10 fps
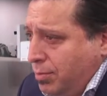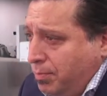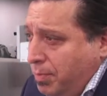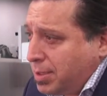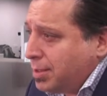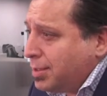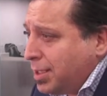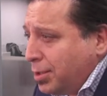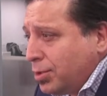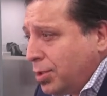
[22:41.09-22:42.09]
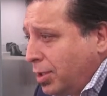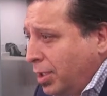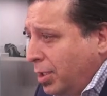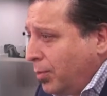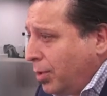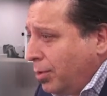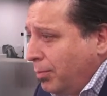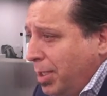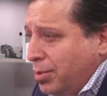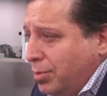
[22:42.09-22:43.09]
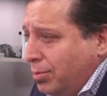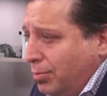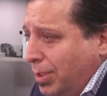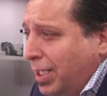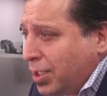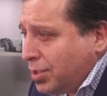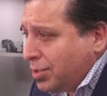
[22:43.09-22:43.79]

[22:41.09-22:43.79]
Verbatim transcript: business deals are done, where the major relations